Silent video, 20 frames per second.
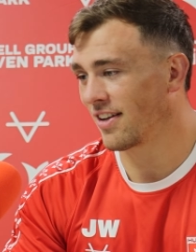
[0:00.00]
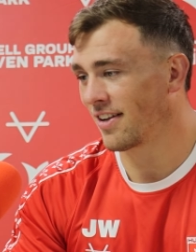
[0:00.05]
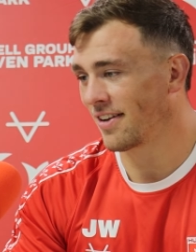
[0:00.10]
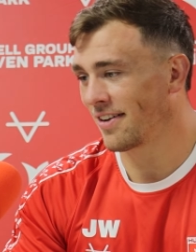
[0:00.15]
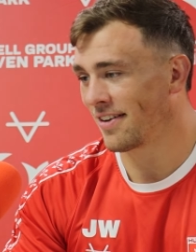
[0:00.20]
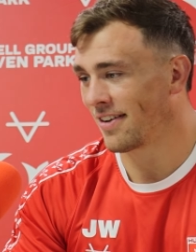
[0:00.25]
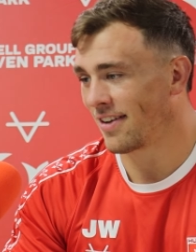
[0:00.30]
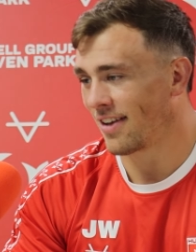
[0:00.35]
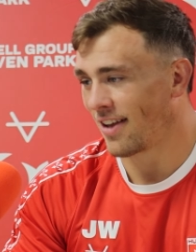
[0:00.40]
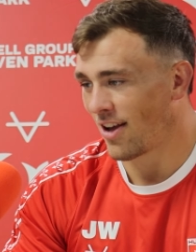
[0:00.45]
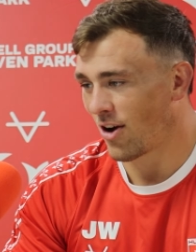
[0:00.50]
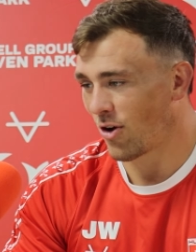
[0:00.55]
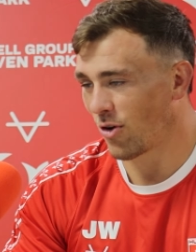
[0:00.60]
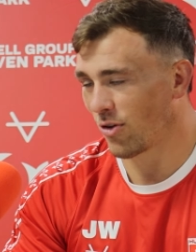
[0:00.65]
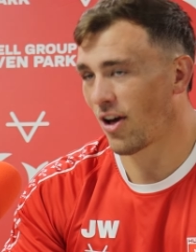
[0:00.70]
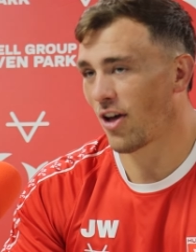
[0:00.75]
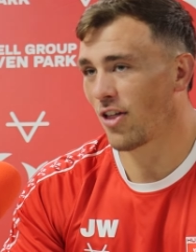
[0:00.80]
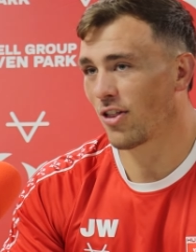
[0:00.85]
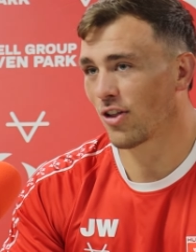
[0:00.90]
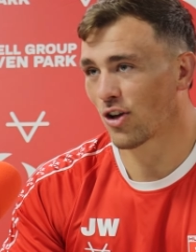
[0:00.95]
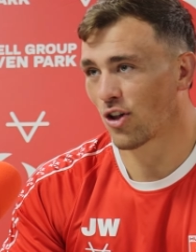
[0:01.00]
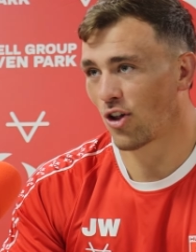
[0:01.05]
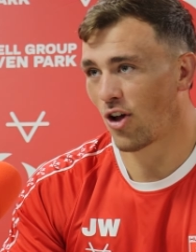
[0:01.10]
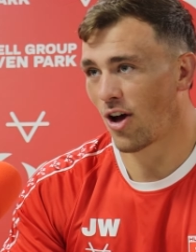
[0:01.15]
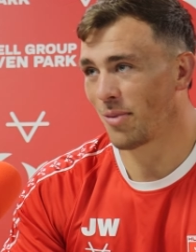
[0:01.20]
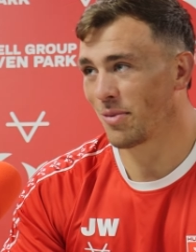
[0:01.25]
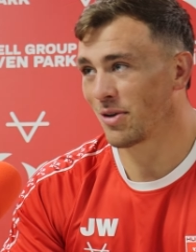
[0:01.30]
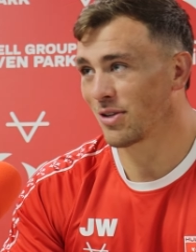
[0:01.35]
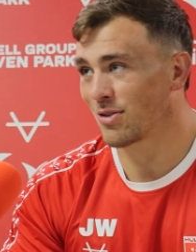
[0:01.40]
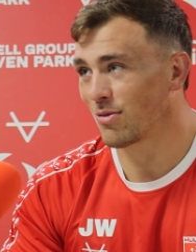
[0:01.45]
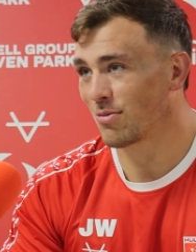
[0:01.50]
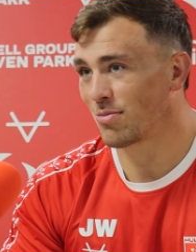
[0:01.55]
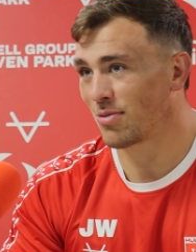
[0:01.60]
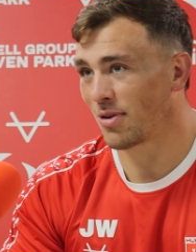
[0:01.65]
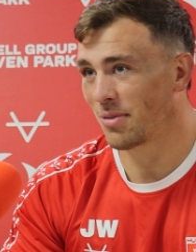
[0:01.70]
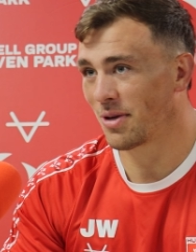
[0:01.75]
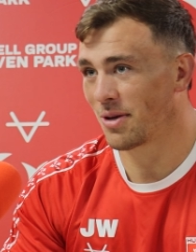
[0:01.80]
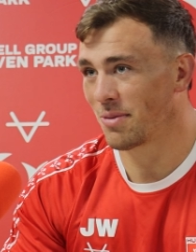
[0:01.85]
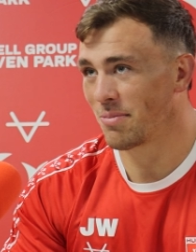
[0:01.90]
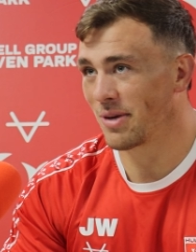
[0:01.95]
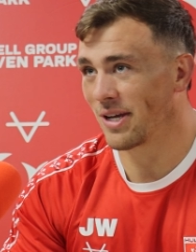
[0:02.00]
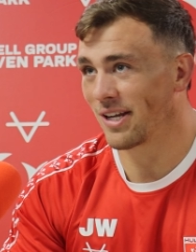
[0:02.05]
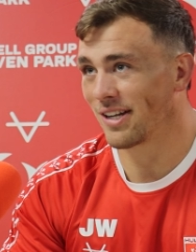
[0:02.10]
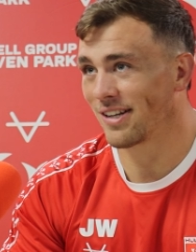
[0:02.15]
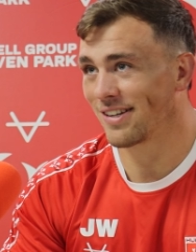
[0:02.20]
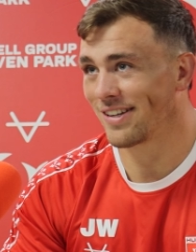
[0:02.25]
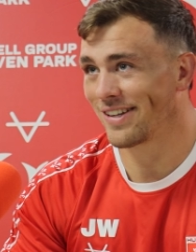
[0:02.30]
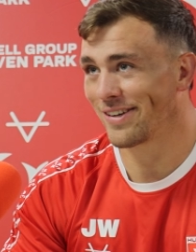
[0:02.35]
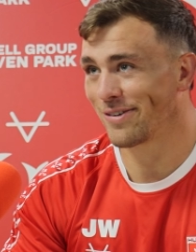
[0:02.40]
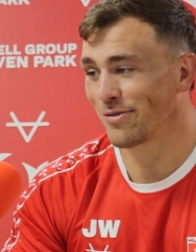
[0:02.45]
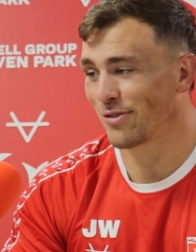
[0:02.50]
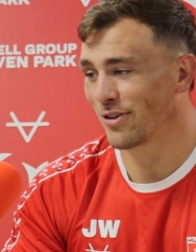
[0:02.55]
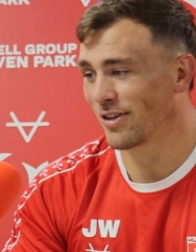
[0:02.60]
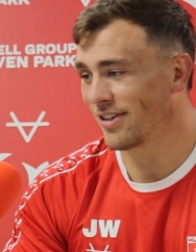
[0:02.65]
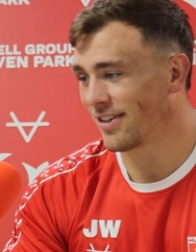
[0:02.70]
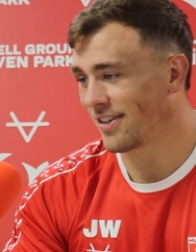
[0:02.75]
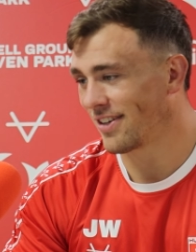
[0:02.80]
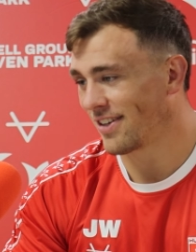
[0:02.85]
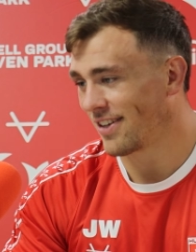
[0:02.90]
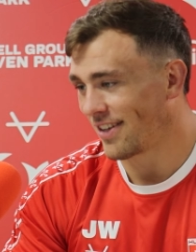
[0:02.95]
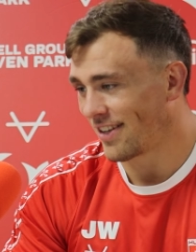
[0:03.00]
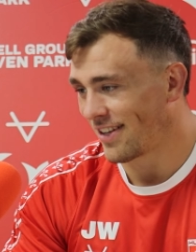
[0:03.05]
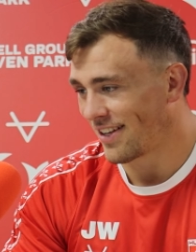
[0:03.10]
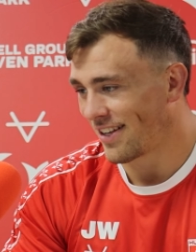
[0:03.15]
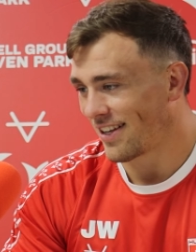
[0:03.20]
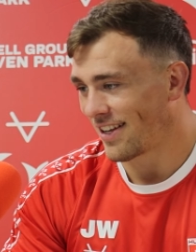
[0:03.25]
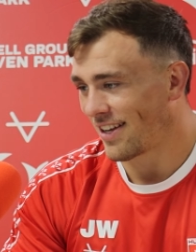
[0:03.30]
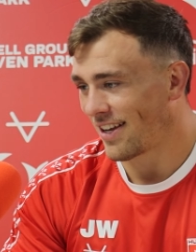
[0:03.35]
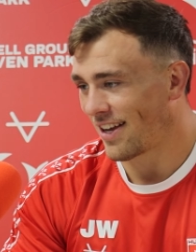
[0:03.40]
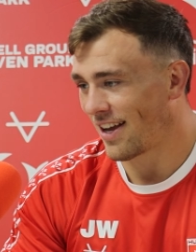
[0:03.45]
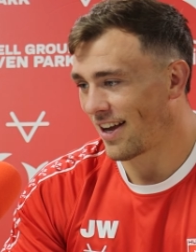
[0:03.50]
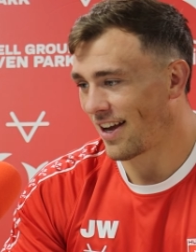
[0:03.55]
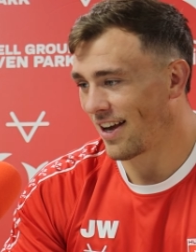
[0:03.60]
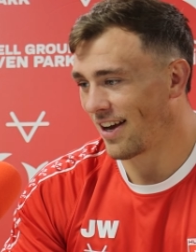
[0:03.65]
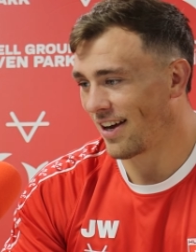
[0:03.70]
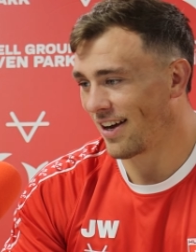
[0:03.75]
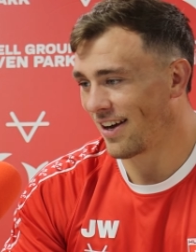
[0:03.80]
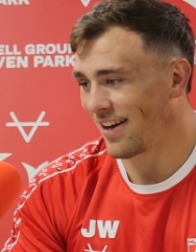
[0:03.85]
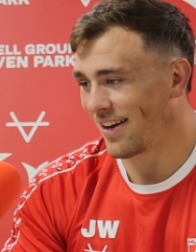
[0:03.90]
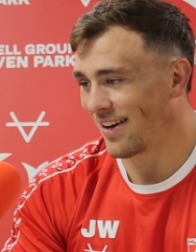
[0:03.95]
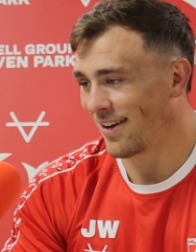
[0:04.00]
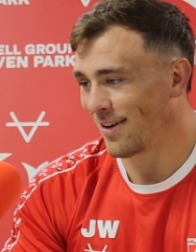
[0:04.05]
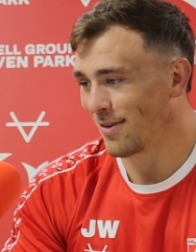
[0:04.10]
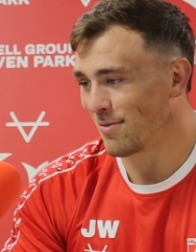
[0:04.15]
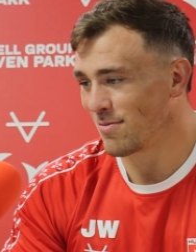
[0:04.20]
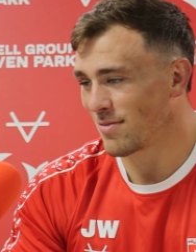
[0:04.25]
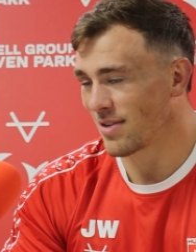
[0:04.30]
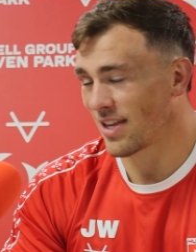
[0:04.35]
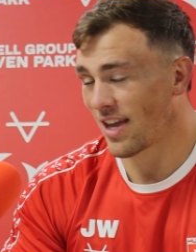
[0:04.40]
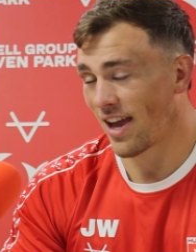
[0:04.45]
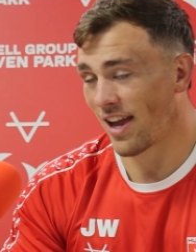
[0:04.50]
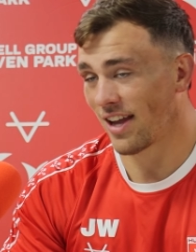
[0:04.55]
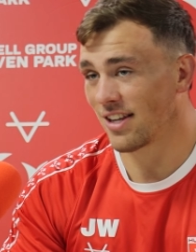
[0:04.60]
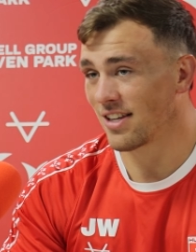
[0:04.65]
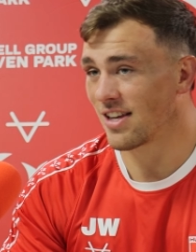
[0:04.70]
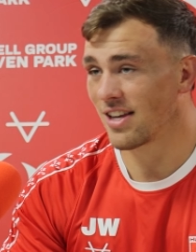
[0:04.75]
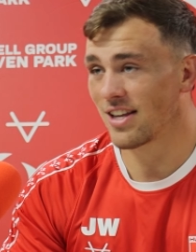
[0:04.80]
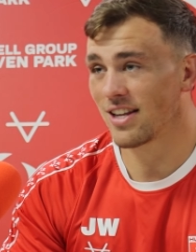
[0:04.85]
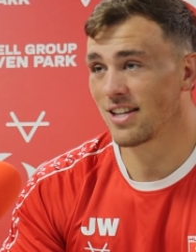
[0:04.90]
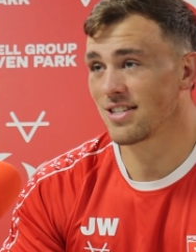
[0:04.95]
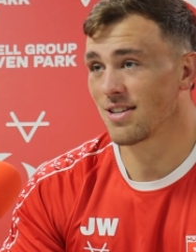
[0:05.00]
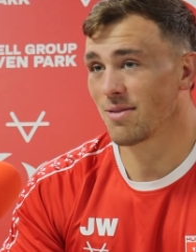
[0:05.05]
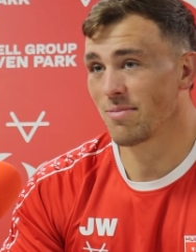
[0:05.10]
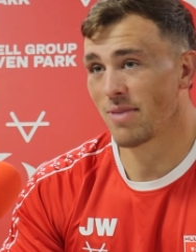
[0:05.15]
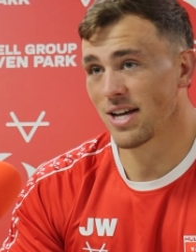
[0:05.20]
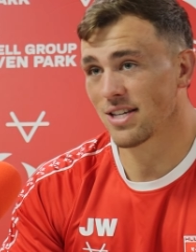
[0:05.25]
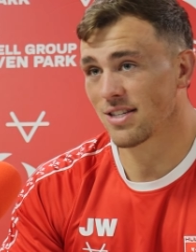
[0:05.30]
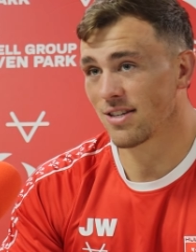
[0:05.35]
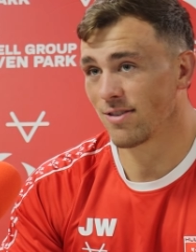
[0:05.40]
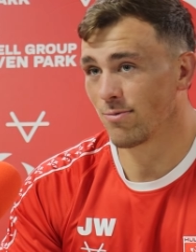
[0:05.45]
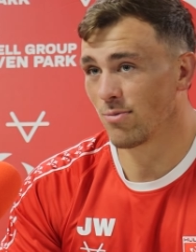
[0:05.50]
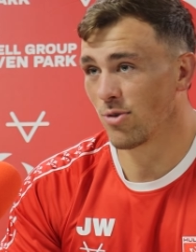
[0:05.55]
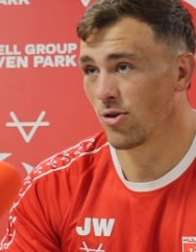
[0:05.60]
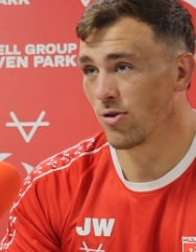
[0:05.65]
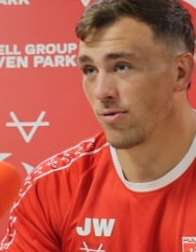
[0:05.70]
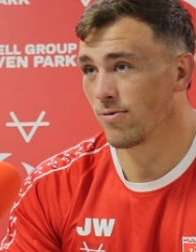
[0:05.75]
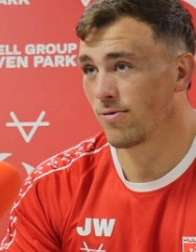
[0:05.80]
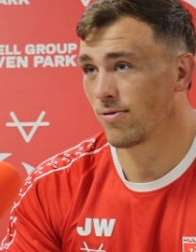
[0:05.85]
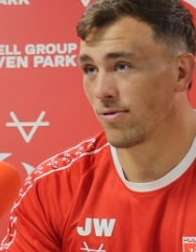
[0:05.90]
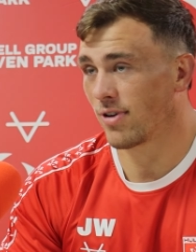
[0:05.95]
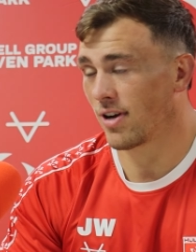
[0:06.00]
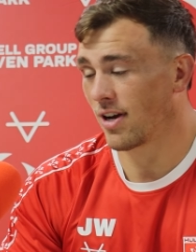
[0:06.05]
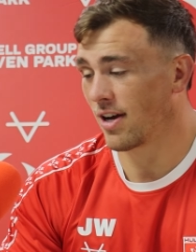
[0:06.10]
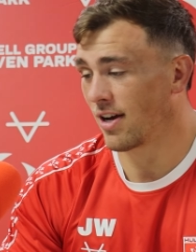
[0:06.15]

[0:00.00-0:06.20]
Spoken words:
And although the climates were probably a bit different, it is a massive move